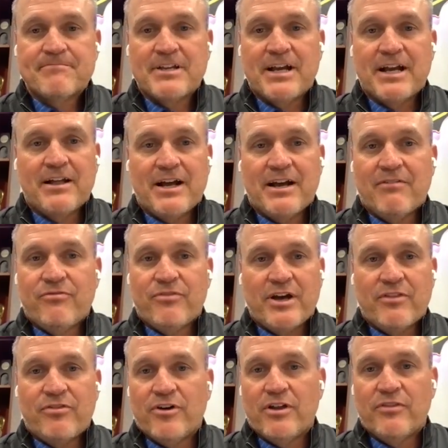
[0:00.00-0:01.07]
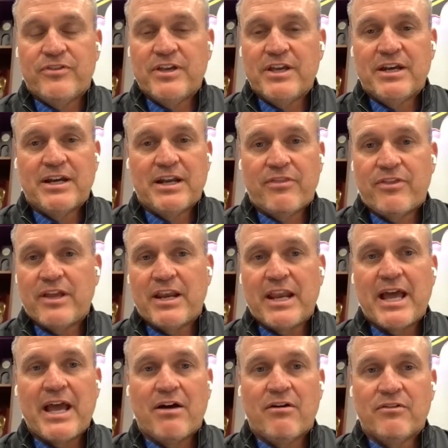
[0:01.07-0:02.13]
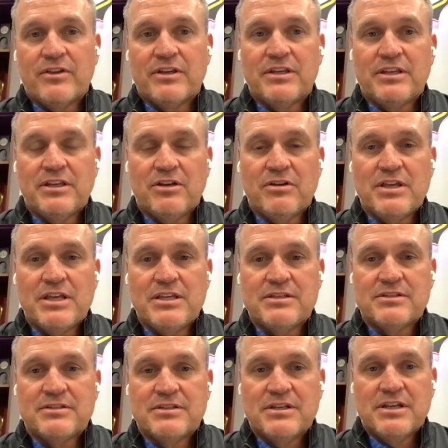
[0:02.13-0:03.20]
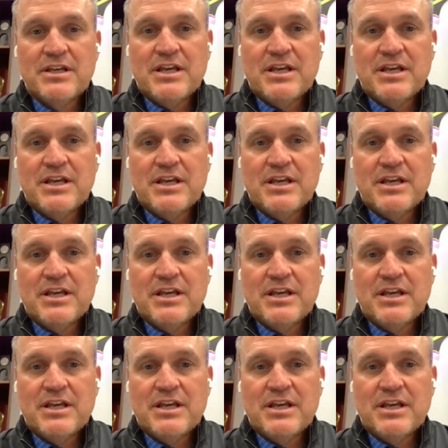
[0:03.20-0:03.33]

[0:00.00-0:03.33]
I thought then, and I think now that, you know, he's